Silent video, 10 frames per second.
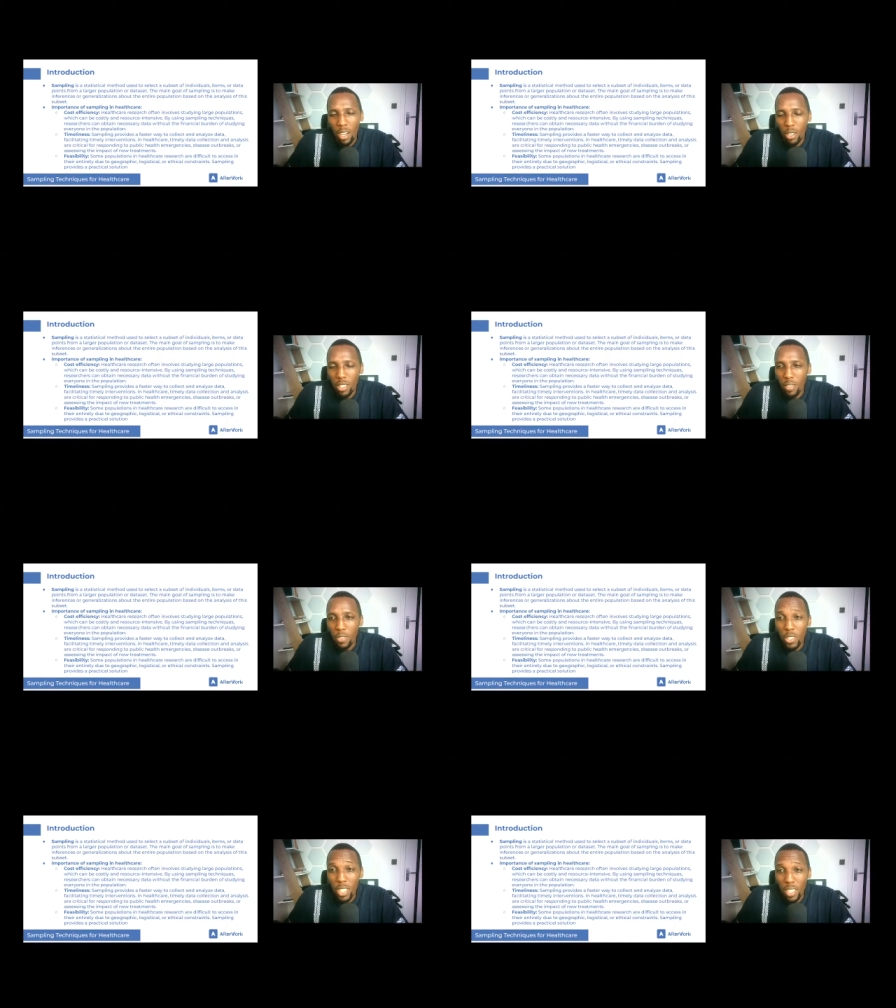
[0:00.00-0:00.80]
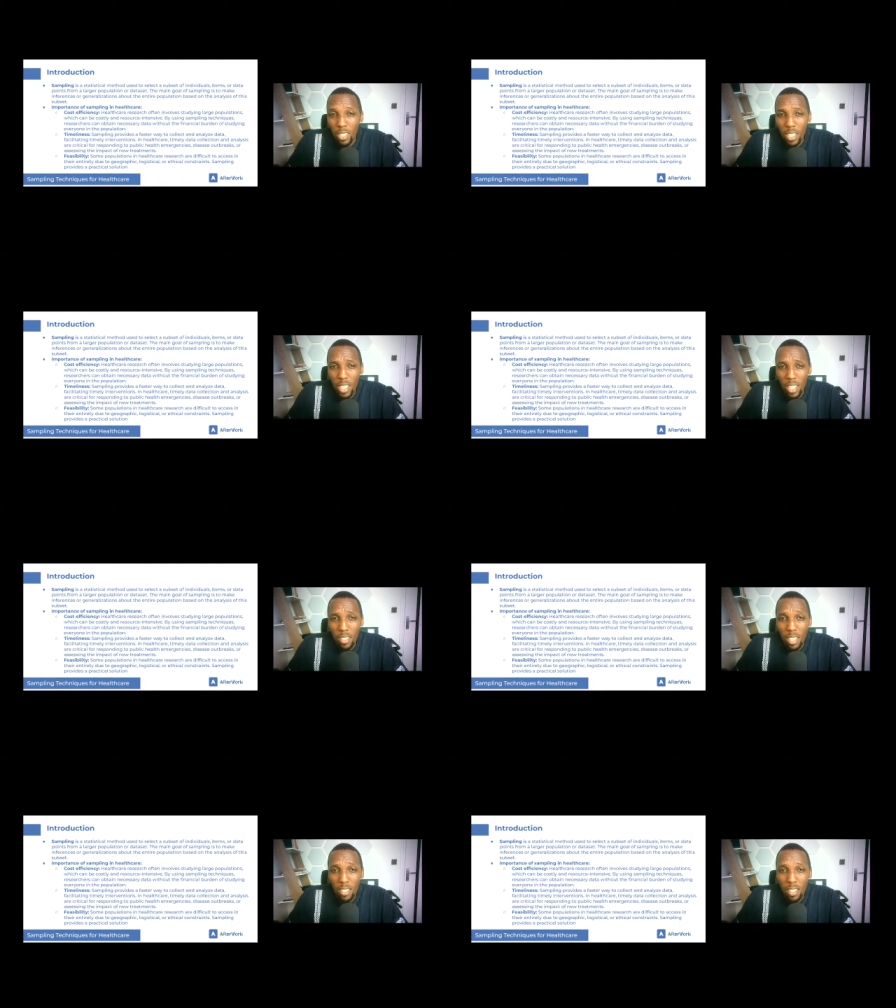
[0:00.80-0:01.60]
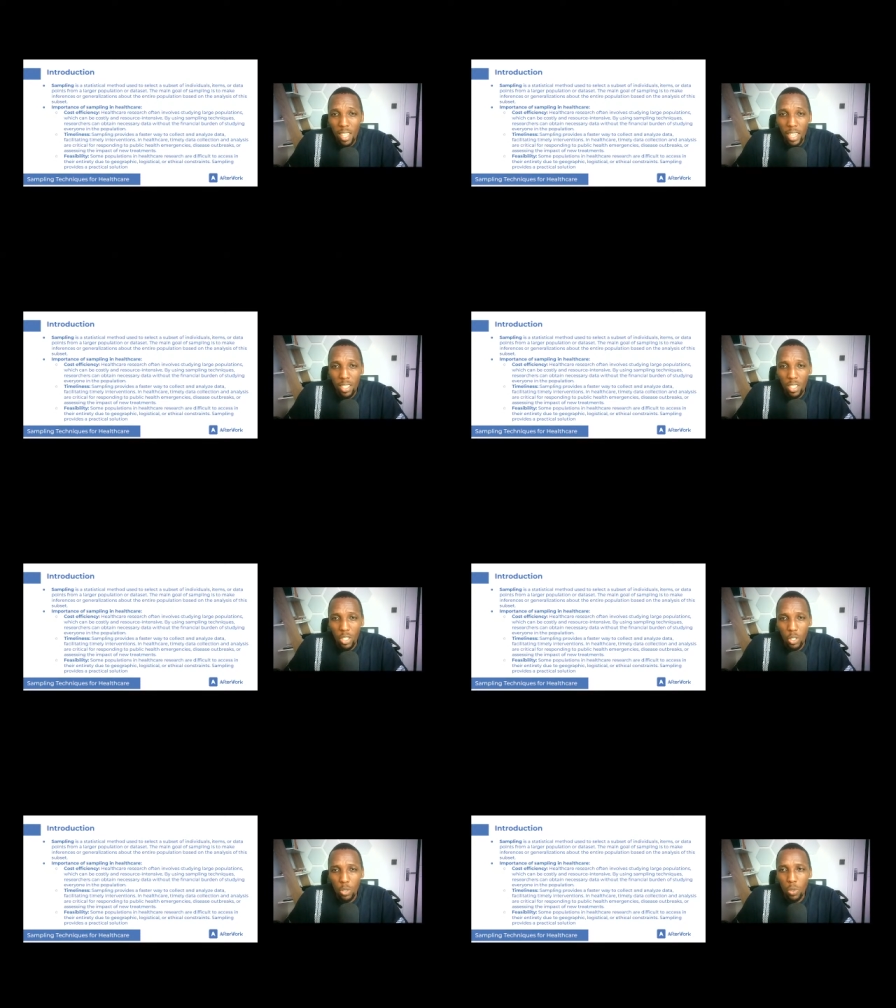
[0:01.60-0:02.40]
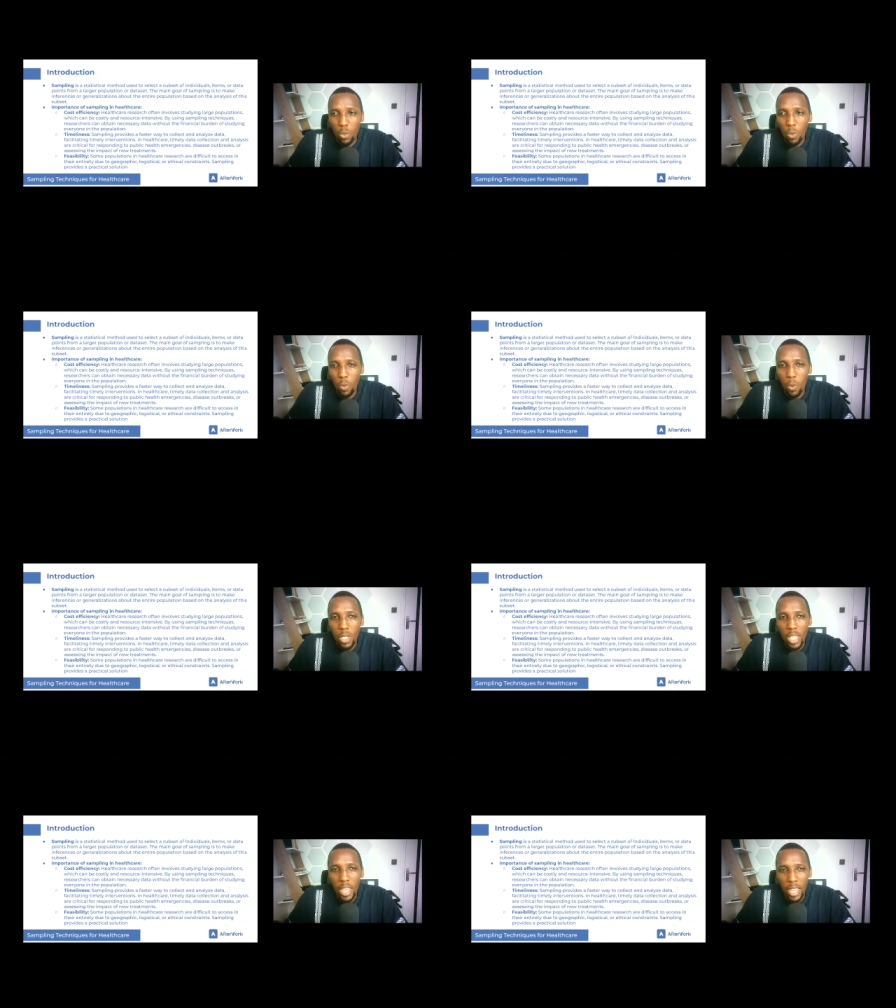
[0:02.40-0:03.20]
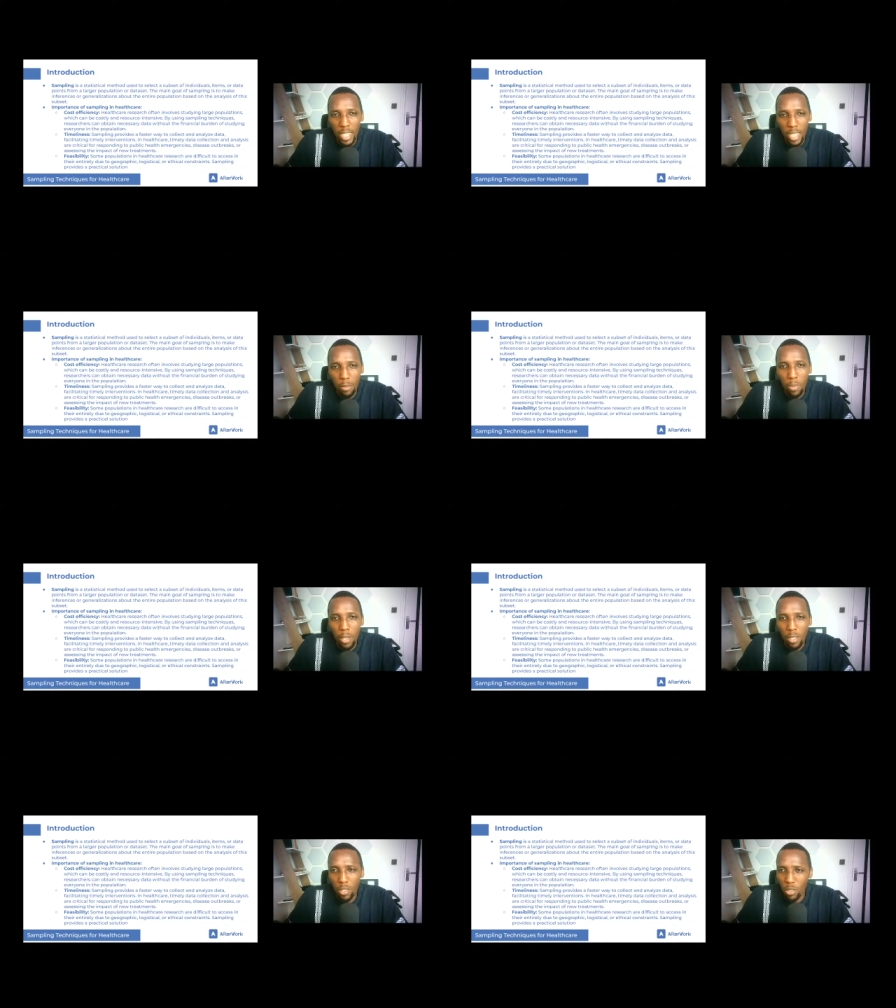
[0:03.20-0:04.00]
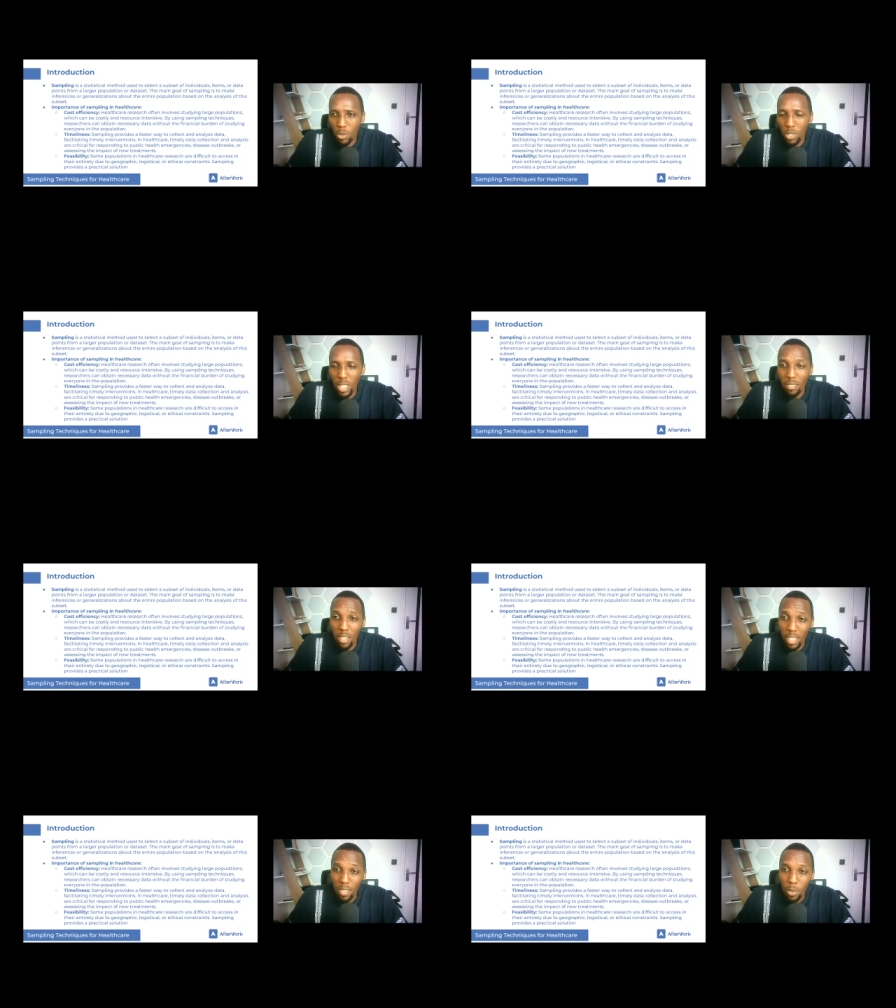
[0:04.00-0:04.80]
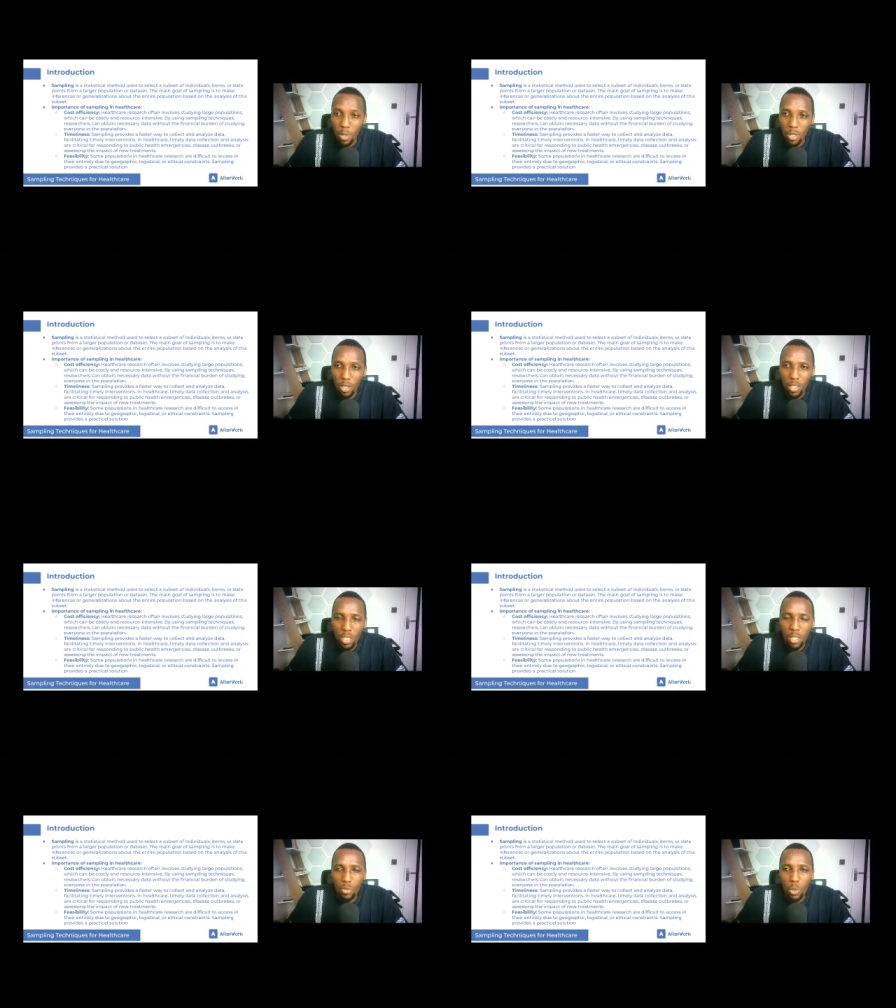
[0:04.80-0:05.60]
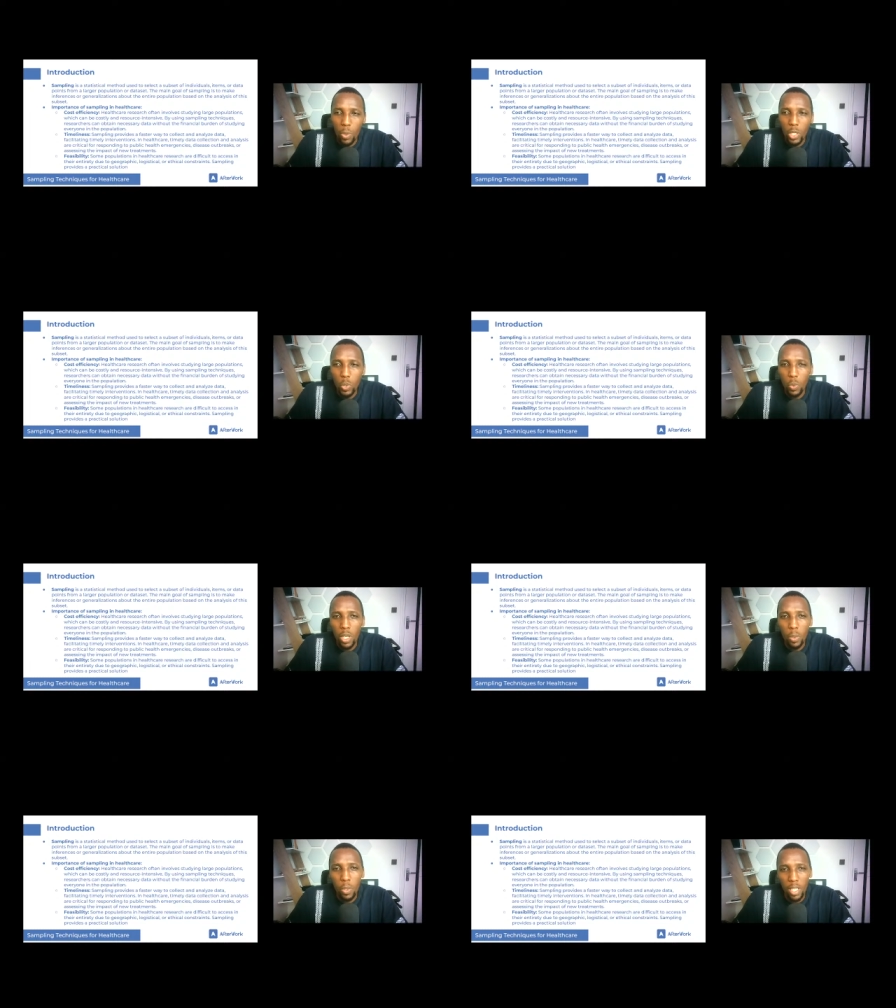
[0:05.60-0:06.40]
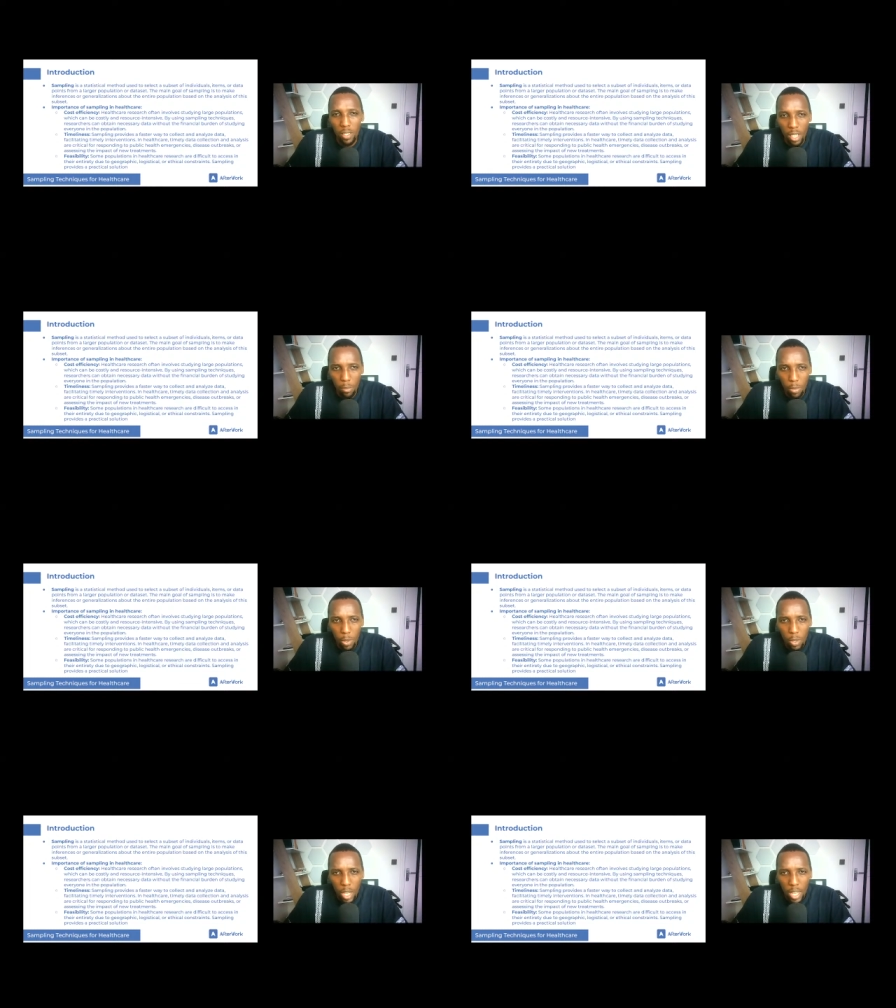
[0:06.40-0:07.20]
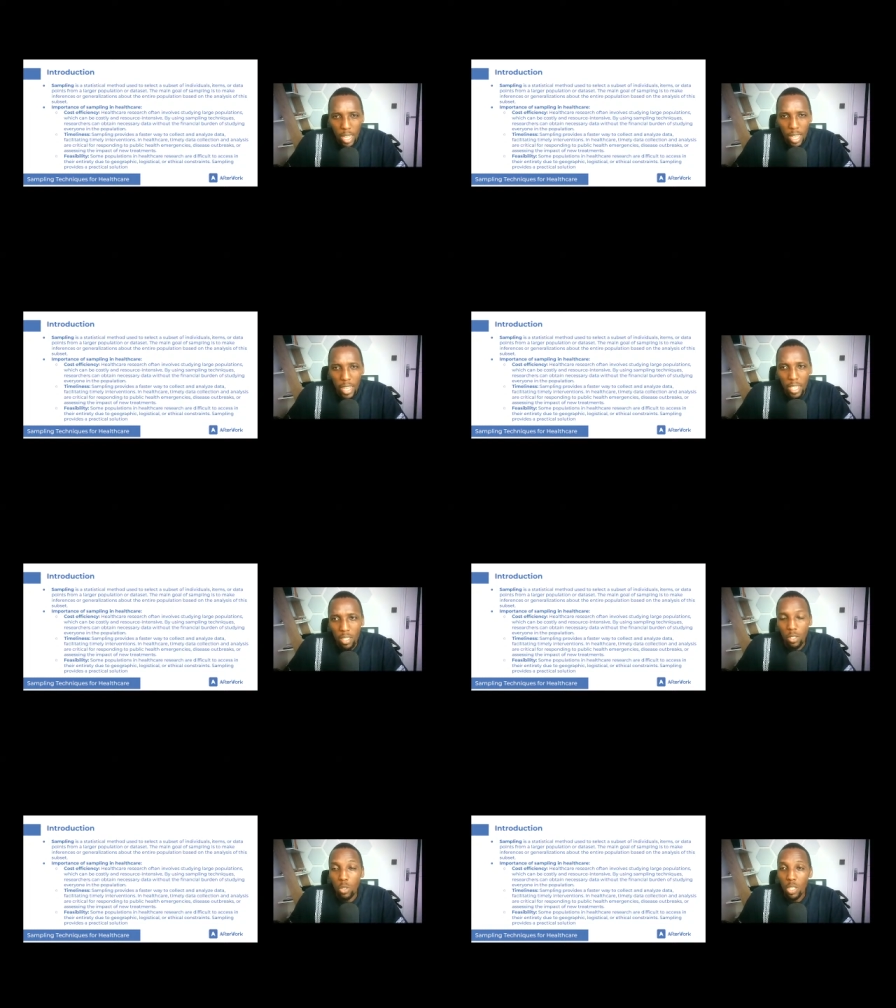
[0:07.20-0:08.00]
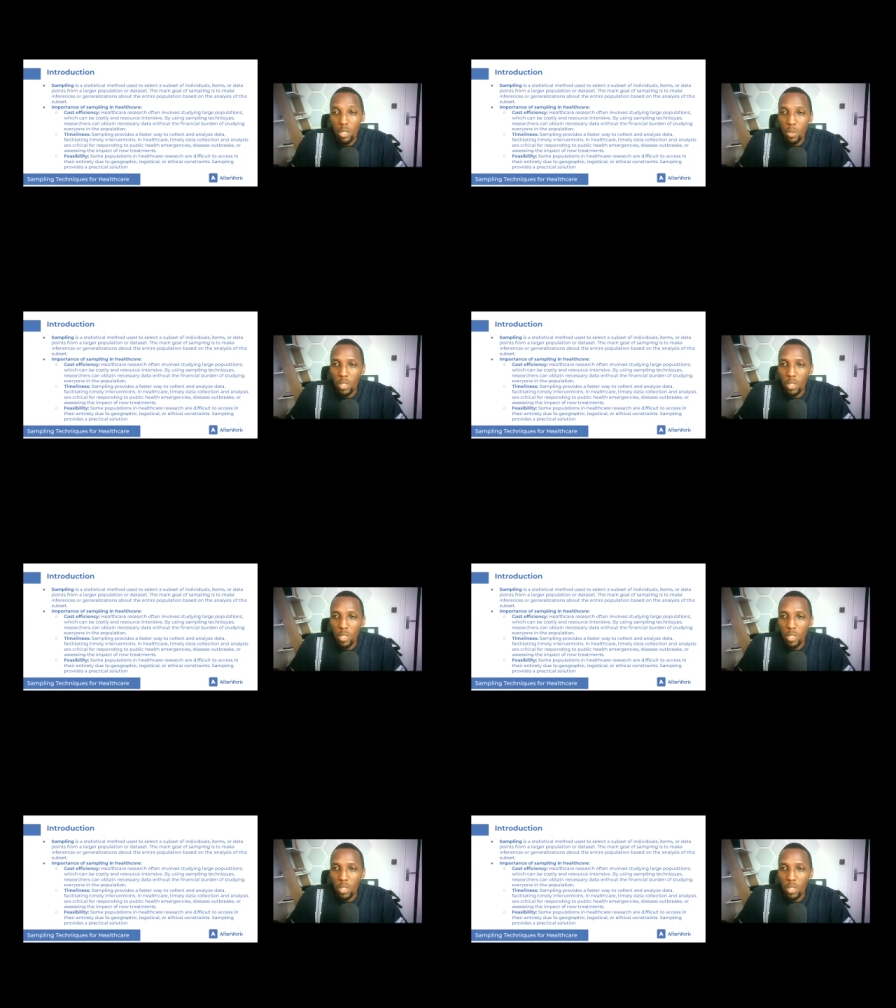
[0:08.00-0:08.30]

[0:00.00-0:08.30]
Cost efficiency in the sense that you would end up using lesser resources if you were to work with a sample and do your